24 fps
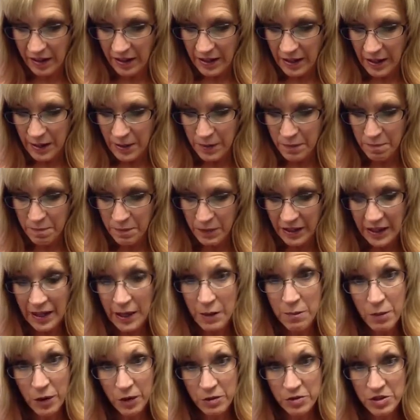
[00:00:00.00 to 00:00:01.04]
But
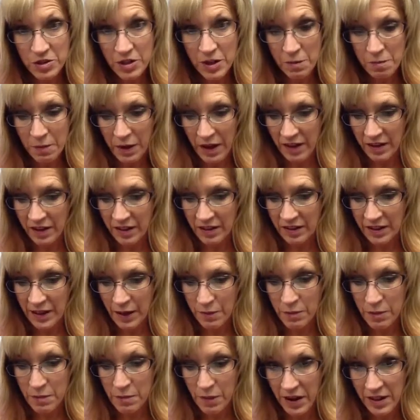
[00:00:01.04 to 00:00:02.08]
keep posting about it,
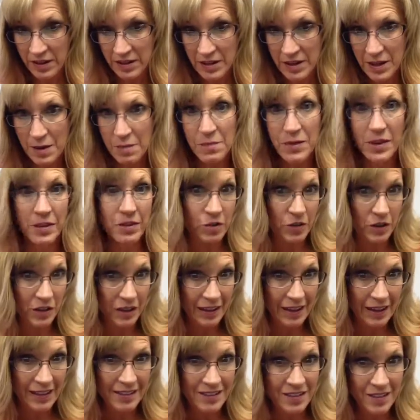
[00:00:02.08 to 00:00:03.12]
keep reminding them that they're going to
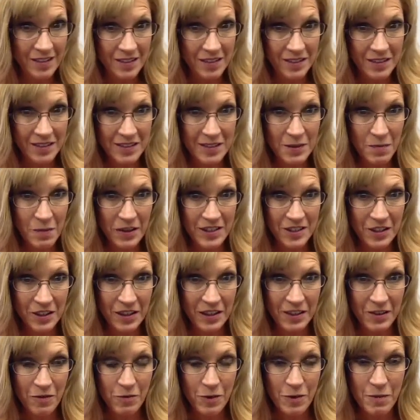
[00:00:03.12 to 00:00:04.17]
get somebody's going to
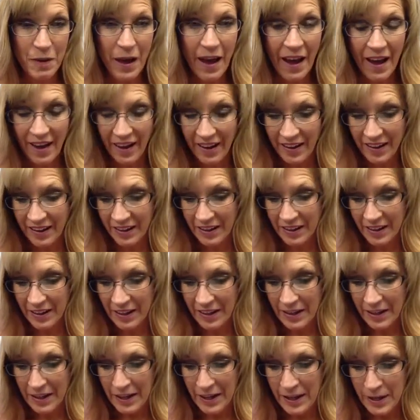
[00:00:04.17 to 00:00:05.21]
get the free bag,
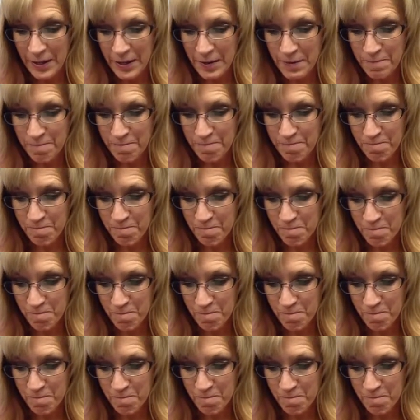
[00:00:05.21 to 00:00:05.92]
and